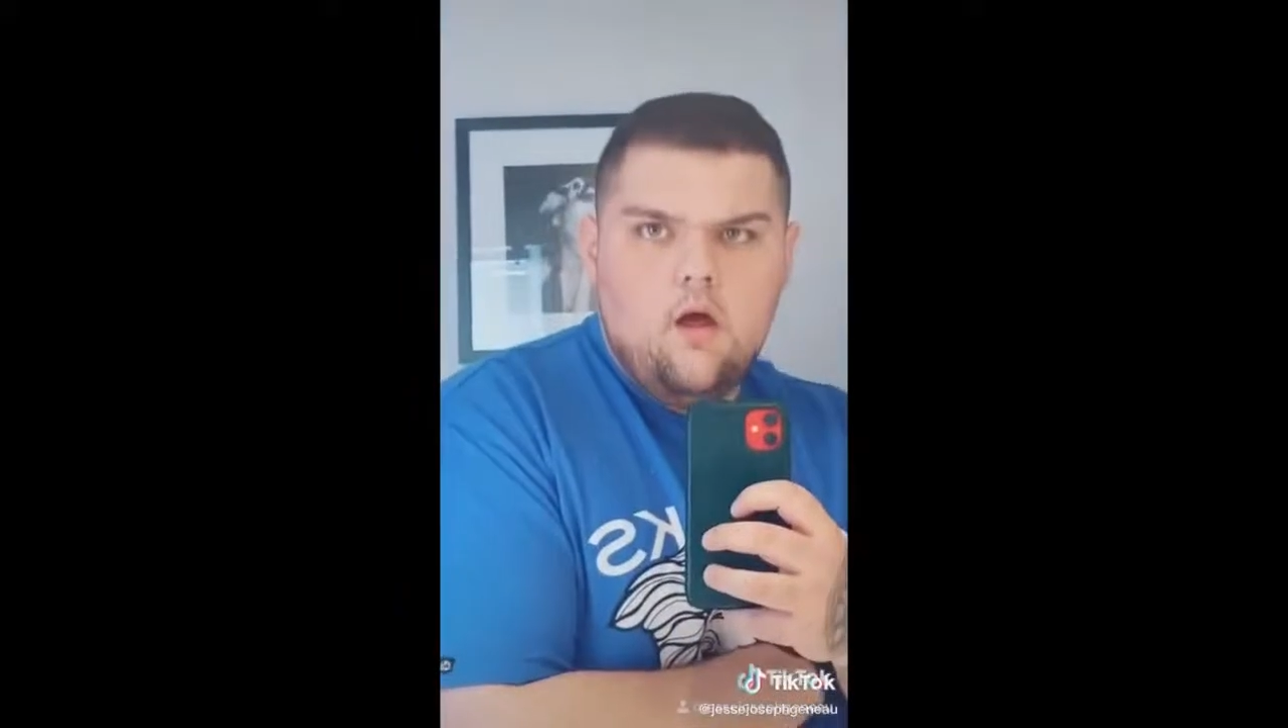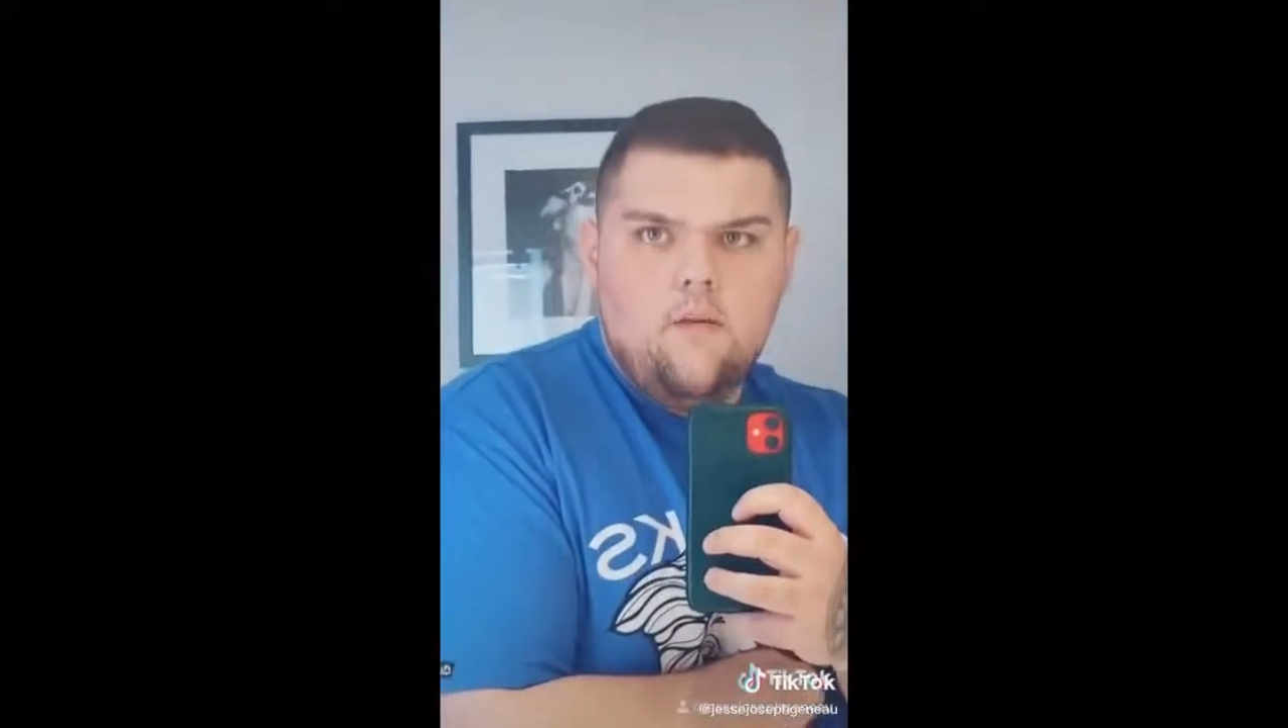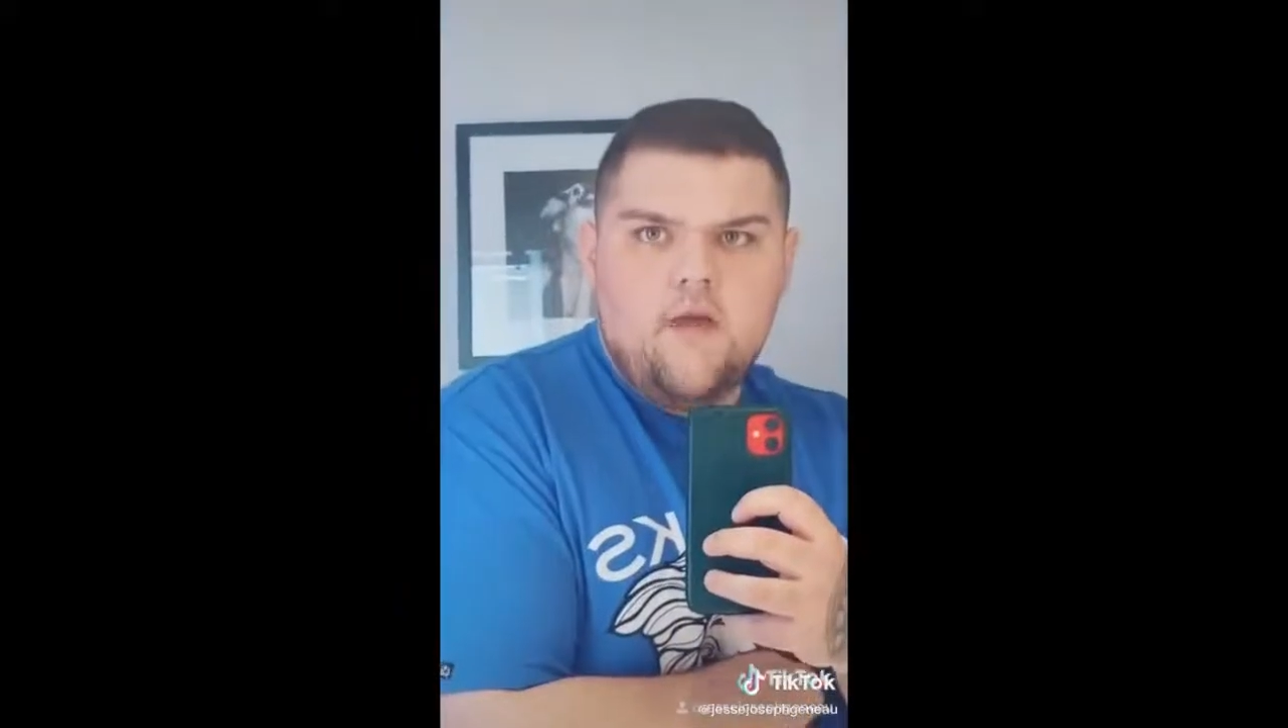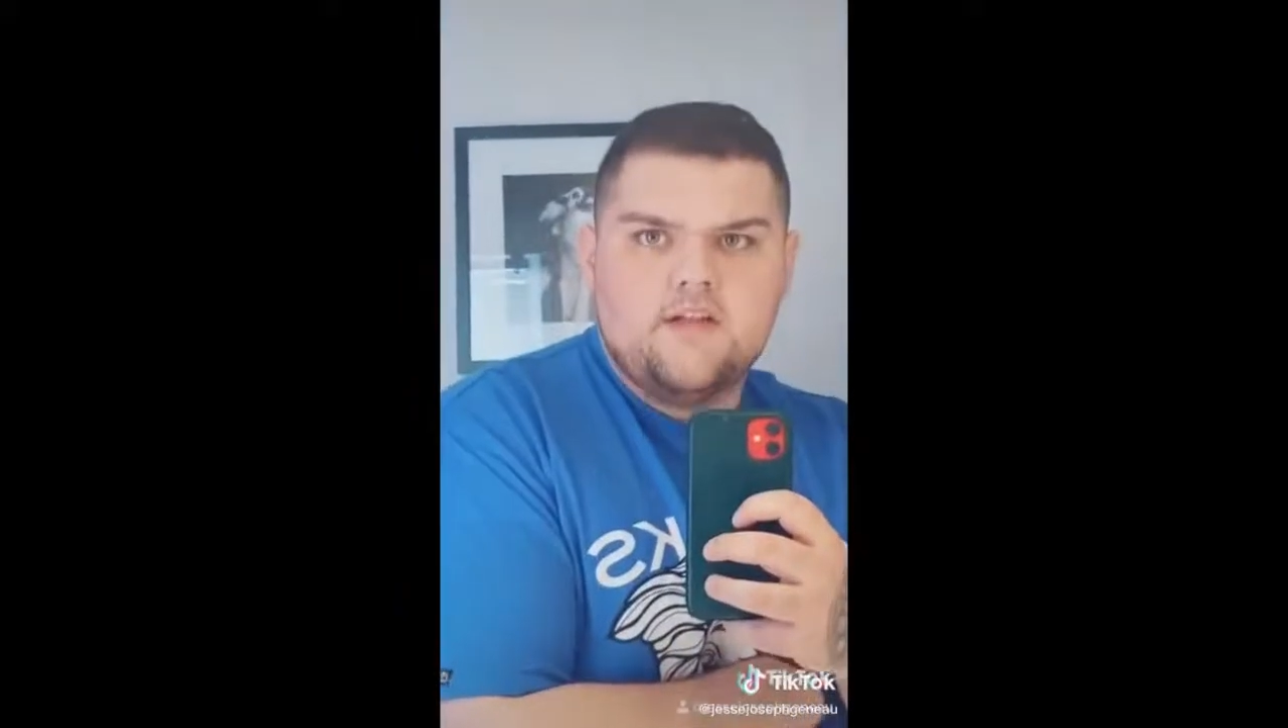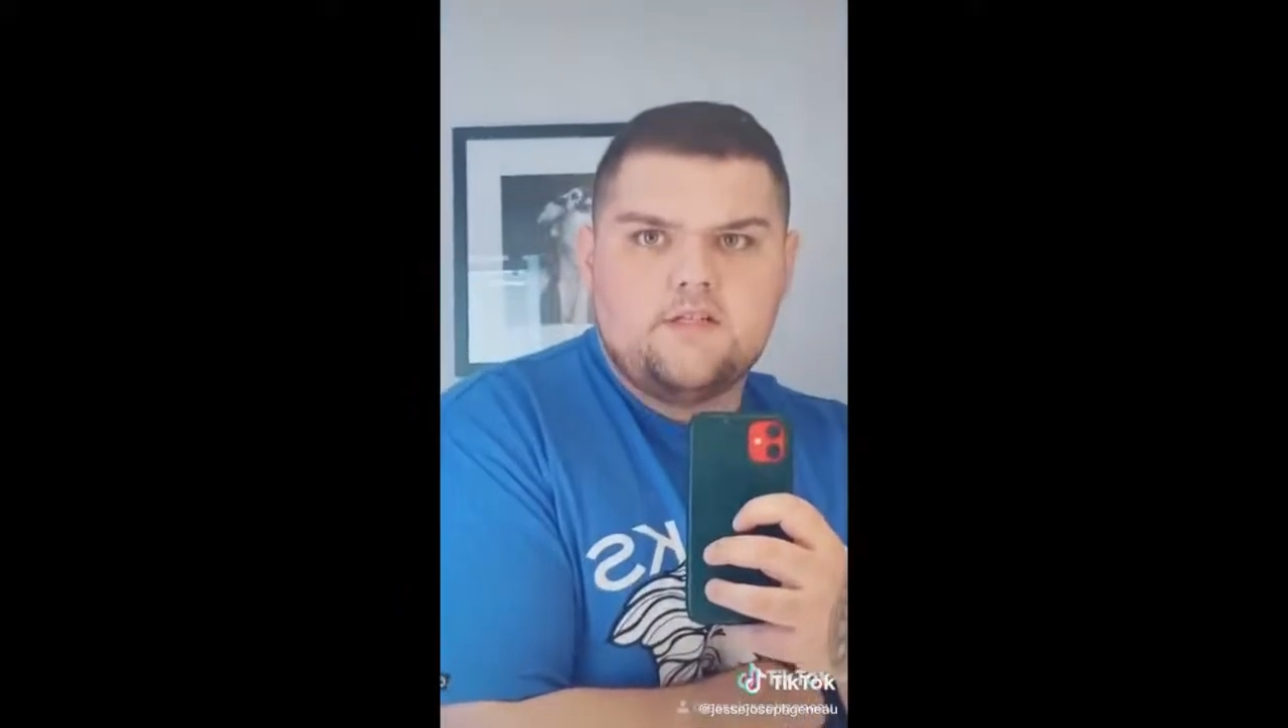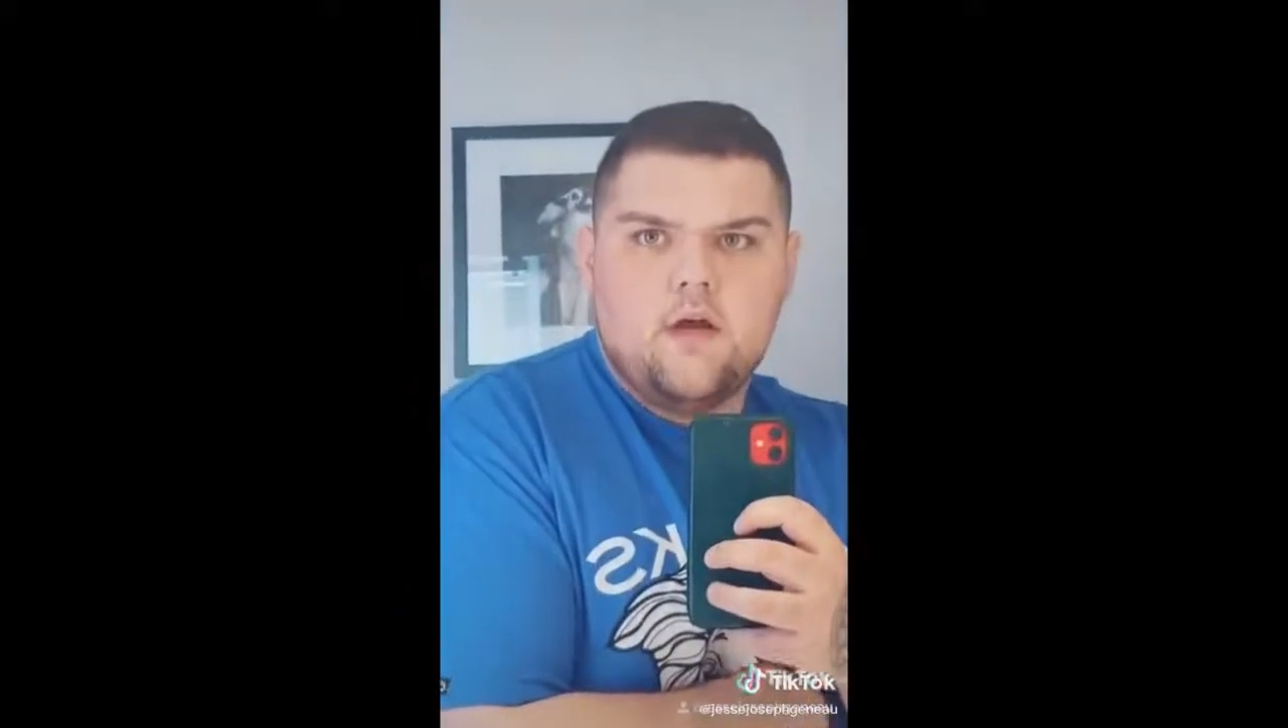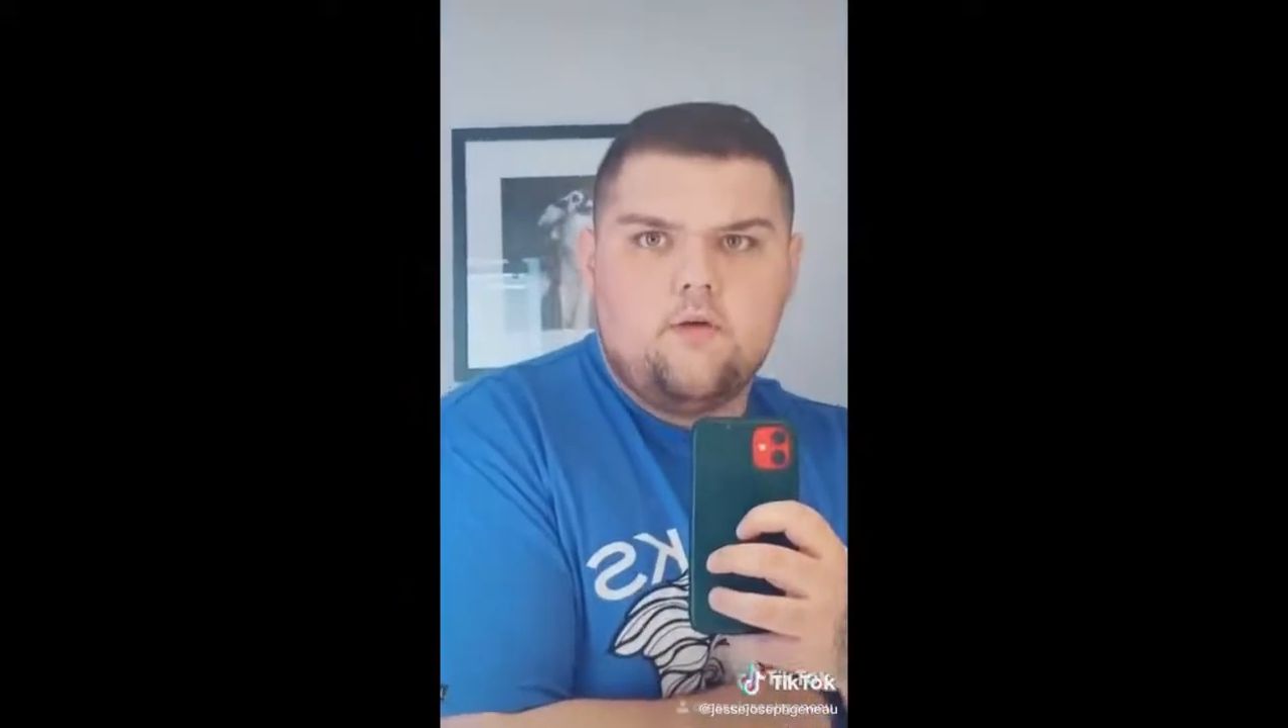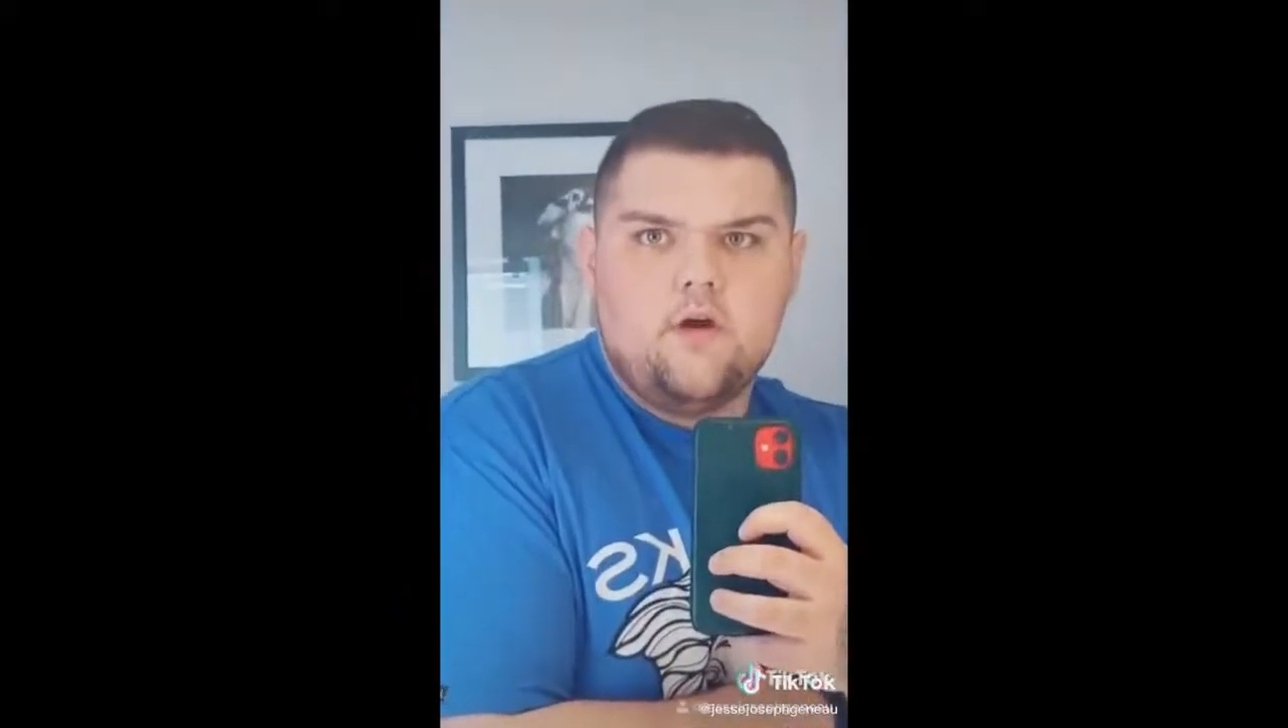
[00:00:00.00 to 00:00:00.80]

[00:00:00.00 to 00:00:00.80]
Imagine how